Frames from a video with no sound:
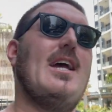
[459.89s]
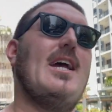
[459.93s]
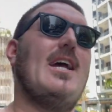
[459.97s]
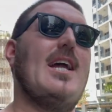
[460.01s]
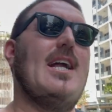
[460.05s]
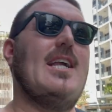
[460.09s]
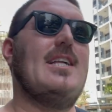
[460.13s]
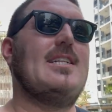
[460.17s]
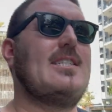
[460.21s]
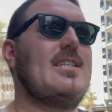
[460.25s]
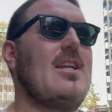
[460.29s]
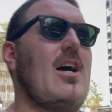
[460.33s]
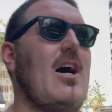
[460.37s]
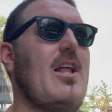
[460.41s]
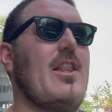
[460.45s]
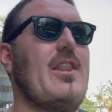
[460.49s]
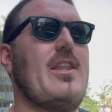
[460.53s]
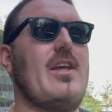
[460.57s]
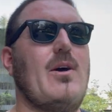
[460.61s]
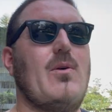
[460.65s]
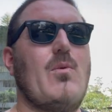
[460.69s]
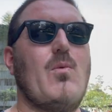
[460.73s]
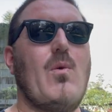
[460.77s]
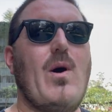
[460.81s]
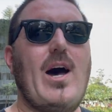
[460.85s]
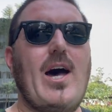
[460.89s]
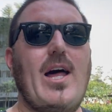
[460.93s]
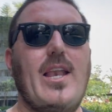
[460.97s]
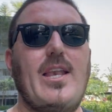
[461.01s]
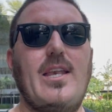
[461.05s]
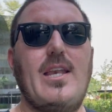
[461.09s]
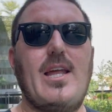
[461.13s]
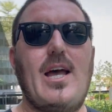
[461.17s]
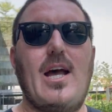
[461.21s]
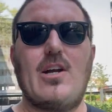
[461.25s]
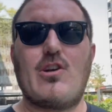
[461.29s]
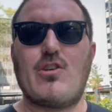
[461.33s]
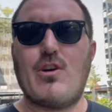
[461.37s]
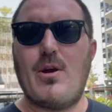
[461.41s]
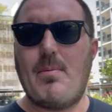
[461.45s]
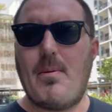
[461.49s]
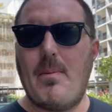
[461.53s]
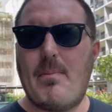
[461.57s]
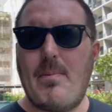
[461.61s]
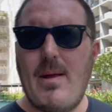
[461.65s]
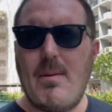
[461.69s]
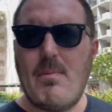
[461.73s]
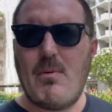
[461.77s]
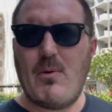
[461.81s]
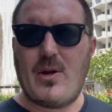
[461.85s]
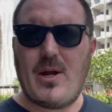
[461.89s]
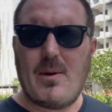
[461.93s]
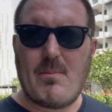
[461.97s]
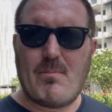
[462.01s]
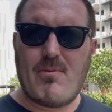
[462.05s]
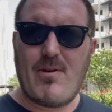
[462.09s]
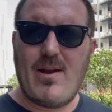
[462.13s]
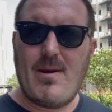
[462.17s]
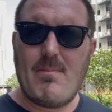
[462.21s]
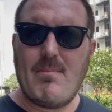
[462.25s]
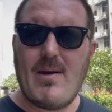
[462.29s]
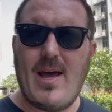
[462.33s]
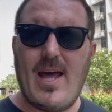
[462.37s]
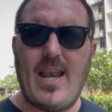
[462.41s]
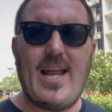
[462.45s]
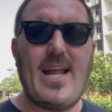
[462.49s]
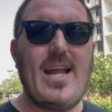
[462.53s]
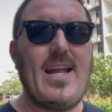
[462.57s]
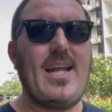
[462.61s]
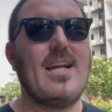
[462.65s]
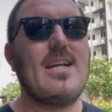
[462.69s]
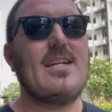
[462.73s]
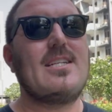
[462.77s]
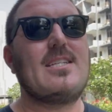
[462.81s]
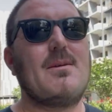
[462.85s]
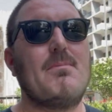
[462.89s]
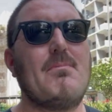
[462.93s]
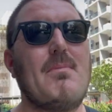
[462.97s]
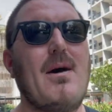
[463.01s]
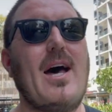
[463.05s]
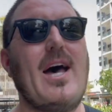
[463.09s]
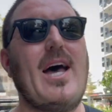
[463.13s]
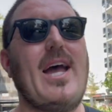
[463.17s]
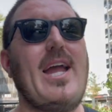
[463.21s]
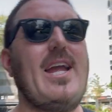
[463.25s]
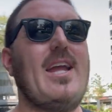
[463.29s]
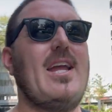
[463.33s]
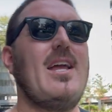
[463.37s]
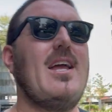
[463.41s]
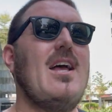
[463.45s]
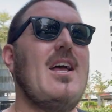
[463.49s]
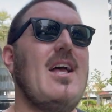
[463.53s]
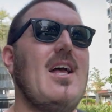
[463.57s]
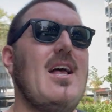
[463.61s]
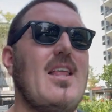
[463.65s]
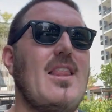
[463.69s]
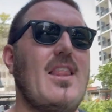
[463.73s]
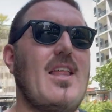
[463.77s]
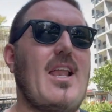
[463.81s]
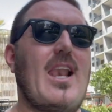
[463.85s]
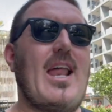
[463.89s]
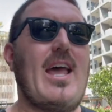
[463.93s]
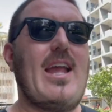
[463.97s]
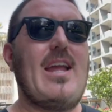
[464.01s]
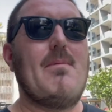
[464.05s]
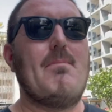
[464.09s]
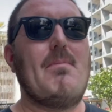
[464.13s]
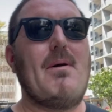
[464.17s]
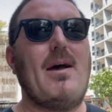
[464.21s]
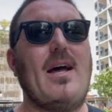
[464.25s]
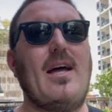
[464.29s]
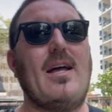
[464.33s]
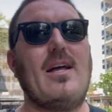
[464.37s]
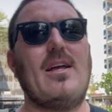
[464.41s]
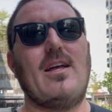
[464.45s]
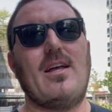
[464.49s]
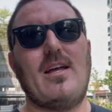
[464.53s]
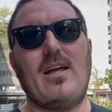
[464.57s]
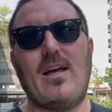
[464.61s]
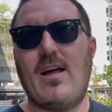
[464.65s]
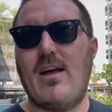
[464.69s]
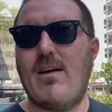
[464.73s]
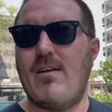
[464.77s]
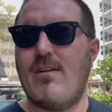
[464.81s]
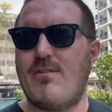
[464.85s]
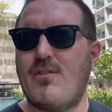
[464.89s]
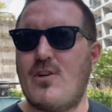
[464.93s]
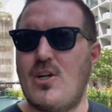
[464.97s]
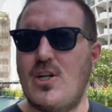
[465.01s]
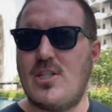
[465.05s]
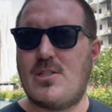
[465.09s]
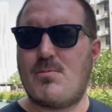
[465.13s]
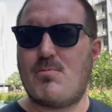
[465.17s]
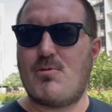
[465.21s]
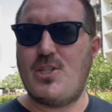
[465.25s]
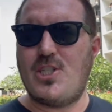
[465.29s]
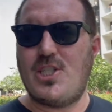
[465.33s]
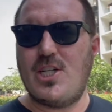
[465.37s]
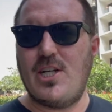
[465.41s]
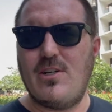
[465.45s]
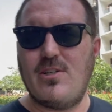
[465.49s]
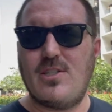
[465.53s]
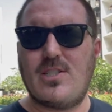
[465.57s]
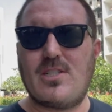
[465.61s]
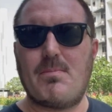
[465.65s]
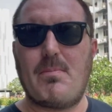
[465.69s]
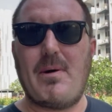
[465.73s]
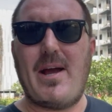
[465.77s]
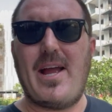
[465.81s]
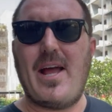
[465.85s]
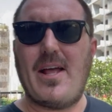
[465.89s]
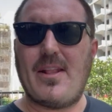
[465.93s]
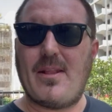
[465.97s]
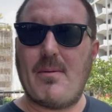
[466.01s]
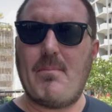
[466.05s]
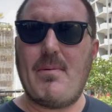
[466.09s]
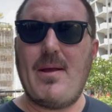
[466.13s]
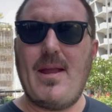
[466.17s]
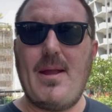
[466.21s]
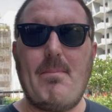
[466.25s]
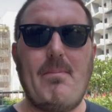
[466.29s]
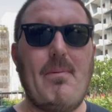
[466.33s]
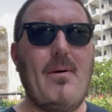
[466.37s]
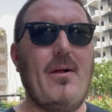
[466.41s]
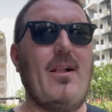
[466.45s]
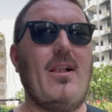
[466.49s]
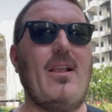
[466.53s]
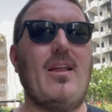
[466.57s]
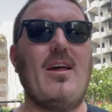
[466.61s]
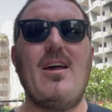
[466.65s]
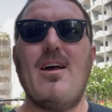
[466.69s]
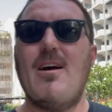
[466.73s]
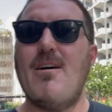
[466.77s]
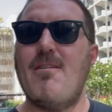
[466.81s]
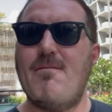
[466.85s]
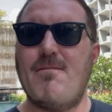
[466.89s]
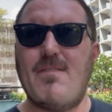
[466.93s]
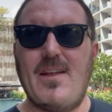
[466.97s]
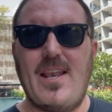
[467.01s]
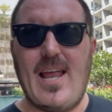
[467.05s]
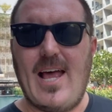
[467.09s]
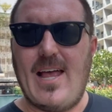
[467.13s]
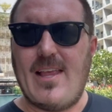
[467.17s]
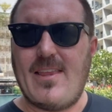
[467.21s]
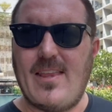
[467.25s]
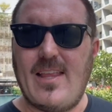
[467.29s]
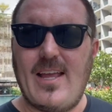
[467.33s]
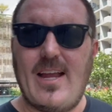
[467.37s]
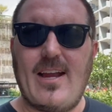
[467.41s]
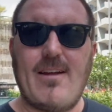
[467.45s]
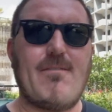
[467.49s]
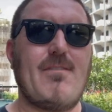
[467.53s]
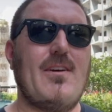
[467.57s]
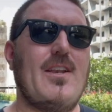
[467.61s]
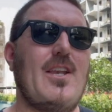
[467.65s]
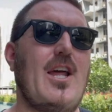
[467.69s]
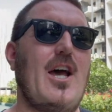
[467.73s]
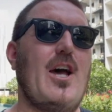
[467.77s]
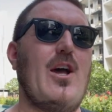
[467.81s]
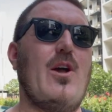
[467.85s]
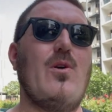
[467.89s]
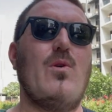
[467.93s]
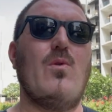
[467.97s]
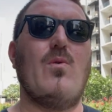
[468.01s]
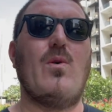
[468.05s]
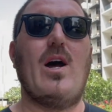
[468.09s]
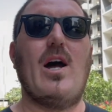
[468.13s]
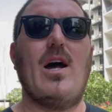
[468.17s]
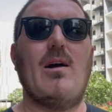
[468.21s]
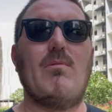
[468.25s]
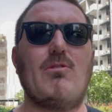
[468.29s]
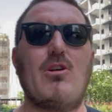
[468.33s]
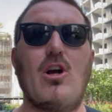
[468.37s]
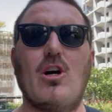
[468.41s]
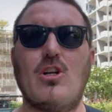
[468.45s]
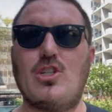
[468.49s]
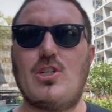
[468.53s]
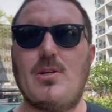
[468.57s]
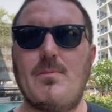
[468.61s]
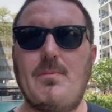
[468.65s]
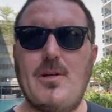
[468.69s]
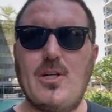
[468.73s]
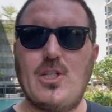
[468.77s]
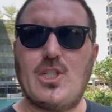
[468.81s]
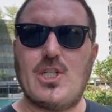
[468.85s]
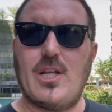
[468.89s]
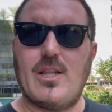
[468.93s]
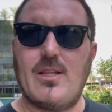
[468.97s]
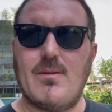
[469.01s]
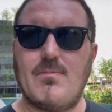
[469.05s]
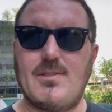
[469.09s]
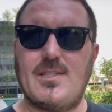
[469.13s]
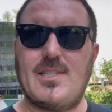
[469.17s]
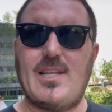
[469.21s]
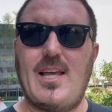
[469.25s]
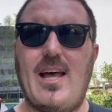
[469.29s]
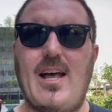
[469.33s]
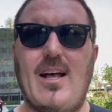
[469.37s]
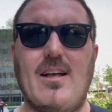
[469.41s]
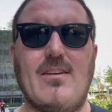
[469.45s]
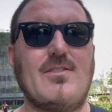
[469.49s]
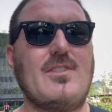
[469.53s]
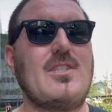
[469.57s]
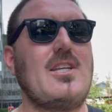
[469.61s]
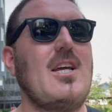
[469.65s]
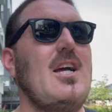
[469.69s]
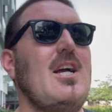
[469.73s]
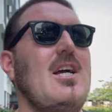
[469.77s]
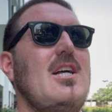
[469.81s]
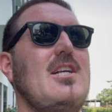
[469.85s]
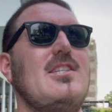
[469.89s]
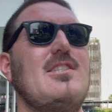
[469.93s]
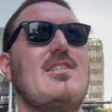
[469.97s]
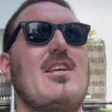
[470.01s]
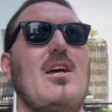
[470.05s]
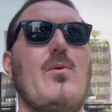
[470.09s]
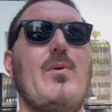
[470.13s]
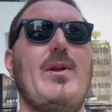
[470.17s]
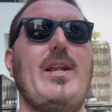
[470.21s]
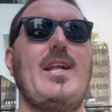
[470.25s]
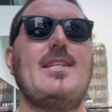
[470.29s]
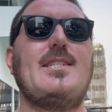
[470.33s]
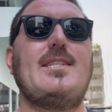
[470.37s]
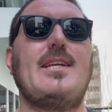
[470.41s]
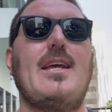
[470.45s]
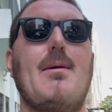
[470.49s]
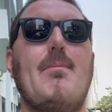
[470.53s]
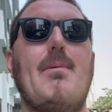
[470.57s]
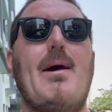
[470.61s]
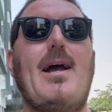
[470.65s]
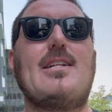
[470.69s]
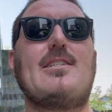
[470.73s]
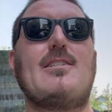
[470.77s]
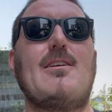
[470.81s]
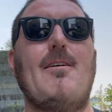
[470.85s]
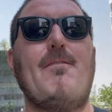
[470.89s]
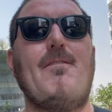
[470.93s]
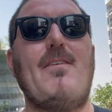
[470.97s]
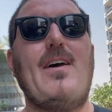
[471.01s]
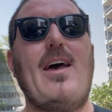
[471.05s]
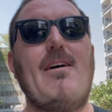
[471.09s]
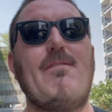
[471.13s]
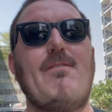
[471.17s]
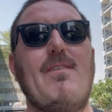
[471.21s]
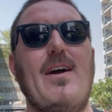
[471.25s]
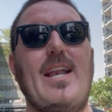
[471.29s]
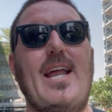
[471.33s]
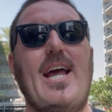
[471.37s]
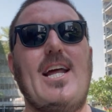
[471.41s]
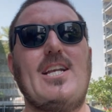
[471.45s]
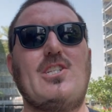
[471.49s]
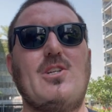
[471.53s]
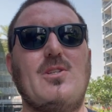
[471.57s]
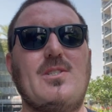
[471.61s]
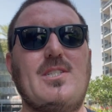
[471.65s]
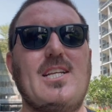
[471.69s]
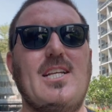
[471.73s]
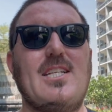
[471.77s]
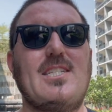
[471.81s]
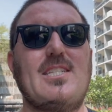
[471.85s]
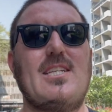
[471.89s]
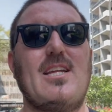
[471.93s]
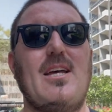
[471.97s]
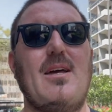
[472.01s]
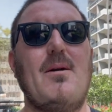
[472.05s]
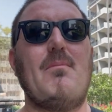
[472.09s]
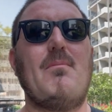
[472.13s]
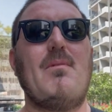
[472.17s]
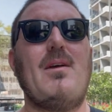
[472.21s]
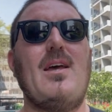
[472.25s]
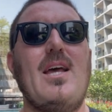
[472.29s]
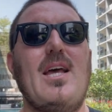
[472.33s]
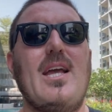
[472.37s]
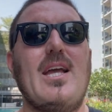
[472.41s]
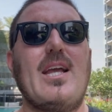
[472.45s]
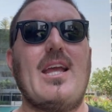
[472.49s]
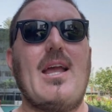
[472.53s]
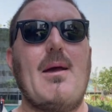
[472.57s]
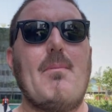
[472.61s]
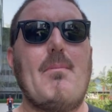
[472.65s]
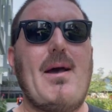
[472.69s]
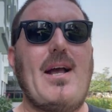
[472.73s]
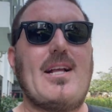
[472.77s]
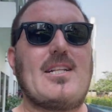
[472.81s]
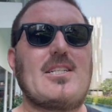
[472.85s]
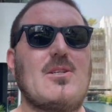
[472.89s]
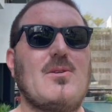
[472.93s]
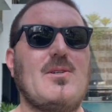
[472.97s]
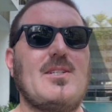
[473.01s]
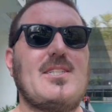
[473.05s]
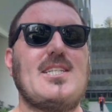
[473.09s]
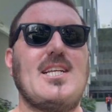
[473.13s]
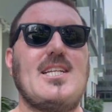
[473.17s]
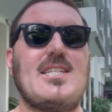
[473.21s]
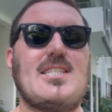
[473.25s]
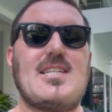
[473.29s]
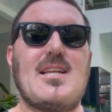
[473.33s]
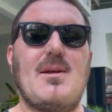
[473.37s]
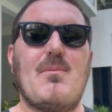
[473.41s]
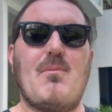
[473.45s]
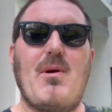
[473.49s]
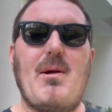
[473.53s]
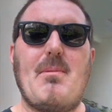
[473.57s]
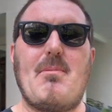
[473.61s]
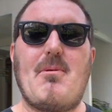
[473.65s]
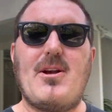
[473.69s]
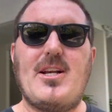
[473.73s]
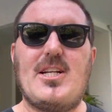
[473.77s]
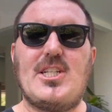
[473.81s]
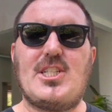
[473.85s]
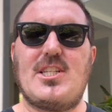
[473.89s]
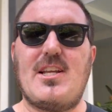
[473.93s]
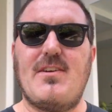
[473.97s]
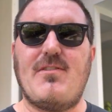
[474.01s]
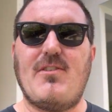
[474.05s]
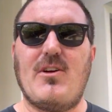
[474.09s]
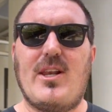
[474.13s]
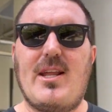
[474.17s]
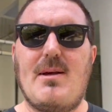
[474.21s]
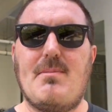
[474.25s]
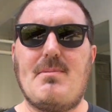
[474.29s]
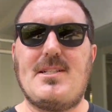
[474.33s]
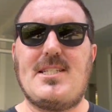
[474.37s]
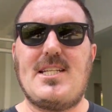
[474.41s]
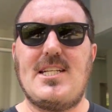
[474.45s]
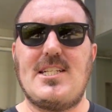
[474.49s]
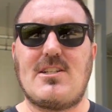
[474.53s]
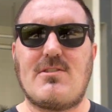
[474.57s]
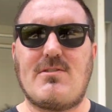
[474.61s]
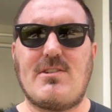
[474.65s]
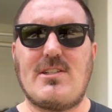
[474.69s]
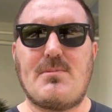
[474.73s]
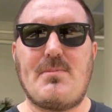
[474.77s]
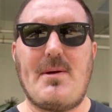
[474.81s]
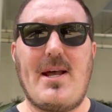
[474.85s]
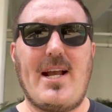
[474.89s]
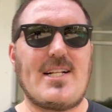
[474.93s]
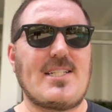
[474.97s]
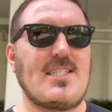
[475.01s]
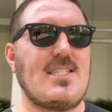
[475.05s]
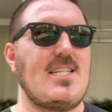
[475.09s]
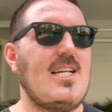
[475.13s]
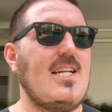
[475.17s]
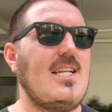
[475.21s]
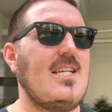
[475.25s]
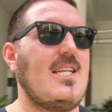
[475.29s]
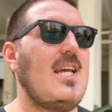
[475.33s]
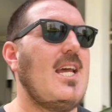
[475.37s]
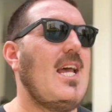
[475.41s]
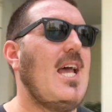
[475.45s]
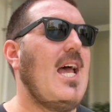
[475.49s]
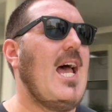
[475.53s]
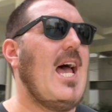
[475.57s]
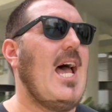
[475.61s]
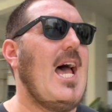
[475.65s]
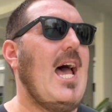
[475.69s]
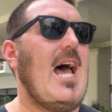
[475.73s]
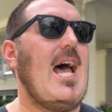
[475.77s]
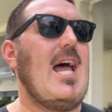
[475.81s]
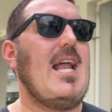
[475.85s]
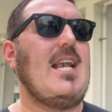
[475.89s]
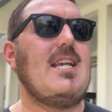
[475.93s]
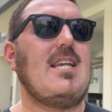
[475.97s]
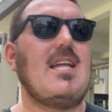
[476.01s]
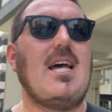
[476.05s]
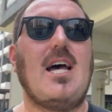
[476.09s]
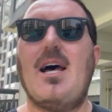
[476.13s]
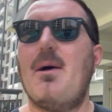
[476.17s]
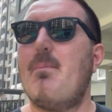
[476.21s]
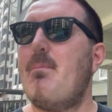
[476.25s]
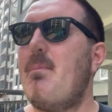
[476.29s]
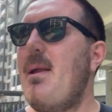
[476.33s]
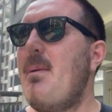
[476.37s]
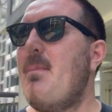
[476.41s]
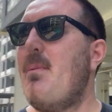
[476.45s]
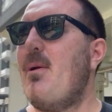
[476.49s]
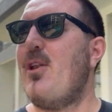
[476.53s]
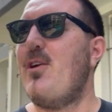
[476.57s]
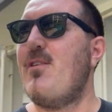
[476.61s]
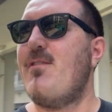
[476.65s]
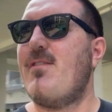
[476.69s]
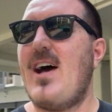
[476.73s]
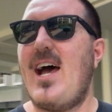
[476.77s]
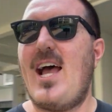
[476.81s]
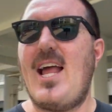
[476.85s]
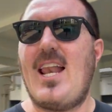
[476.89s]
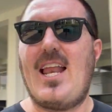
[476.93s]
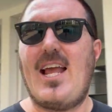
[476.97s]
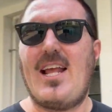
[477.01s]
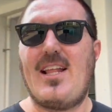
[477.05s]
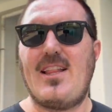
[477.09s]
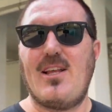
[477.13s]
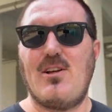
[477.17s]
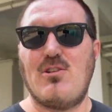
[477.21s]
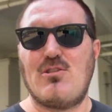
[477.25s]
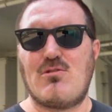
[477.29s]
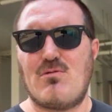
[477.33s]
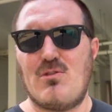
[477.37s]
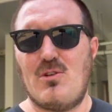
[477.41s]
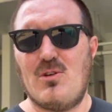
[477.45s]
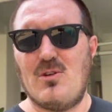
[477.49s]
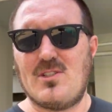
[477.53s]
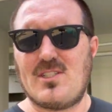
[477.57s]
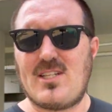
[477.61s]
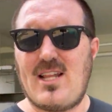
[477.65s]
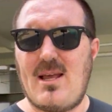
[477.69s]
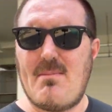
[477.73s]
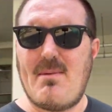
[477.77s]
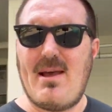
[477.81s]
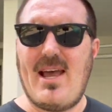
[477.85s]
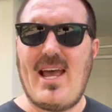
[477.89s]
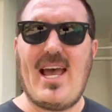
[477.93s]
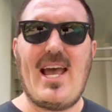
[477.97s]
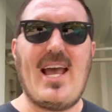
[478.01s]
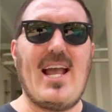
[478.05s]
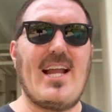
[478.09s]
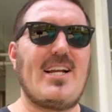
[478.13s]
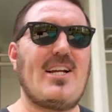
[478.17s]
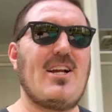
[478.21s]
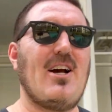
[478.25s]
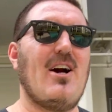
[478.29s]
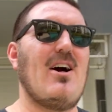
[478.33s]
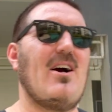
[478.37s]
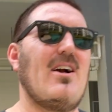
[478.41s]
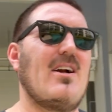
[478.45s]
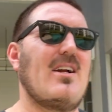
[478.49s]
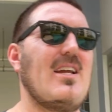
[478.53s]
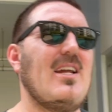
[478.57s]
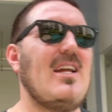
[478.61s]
It's not that one group of people can print money to buy the labor of goods produced by other people for nothing, for no contribution themselves. So we need to get back to a fair financial system, get back to a system where British civil liberties are respected, and people who violate those rules, like Matt Hancock,